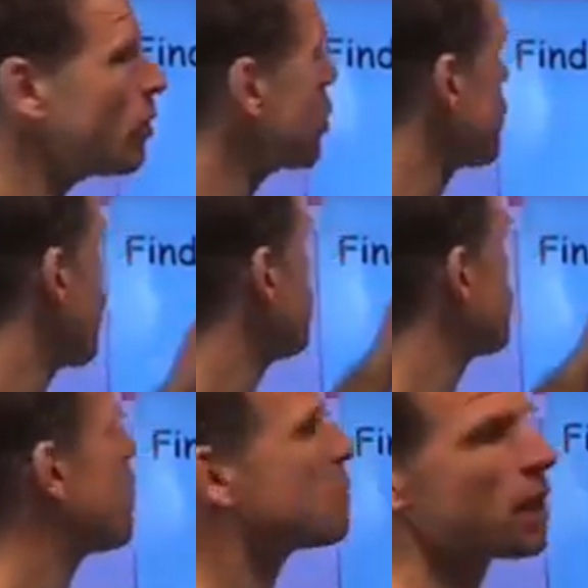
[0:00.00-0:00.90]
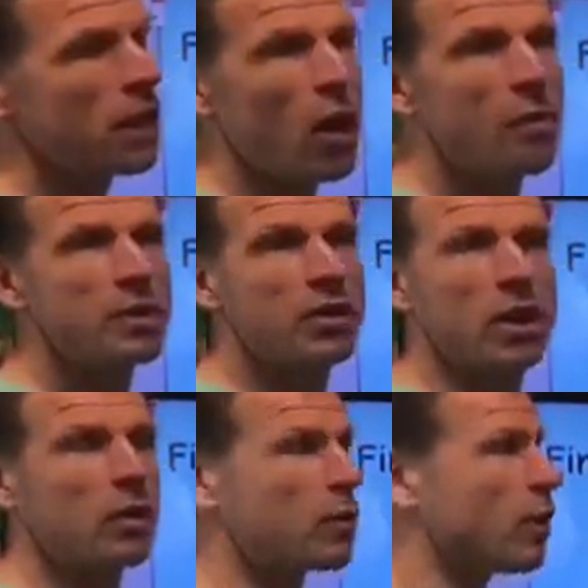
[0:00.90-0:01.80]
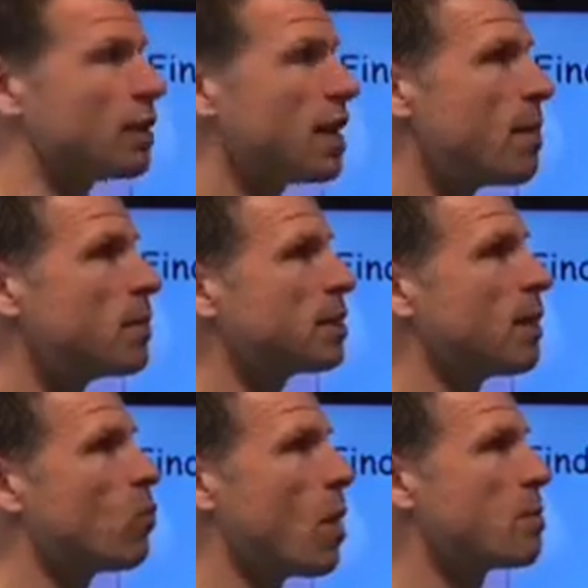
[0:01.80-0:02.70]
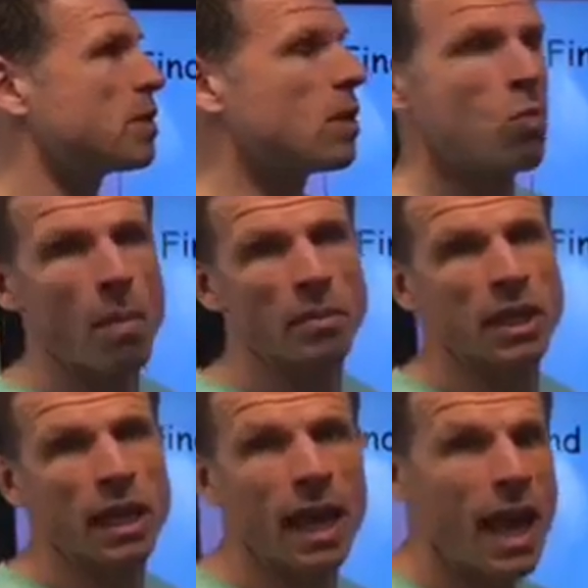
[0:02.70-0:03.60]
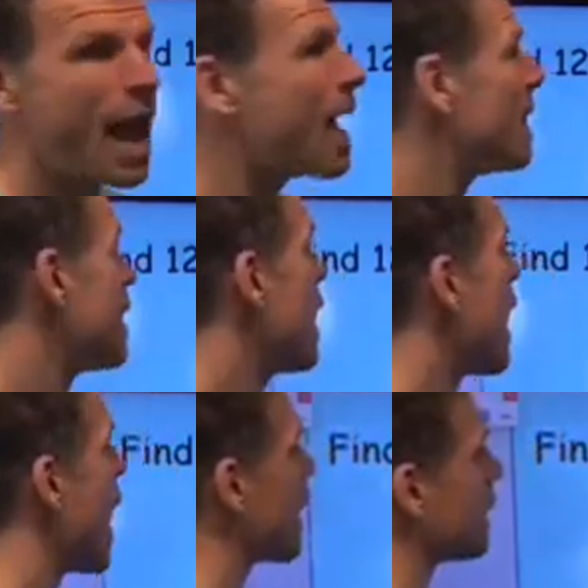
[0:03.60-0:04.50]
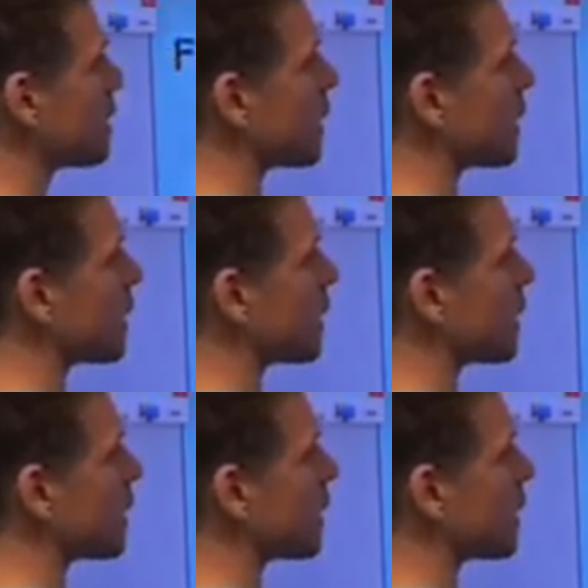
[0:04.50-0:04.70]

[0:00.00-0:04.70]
So to find 12%, I've decided I'm going to find 10%, 1%, and 1%, and then add it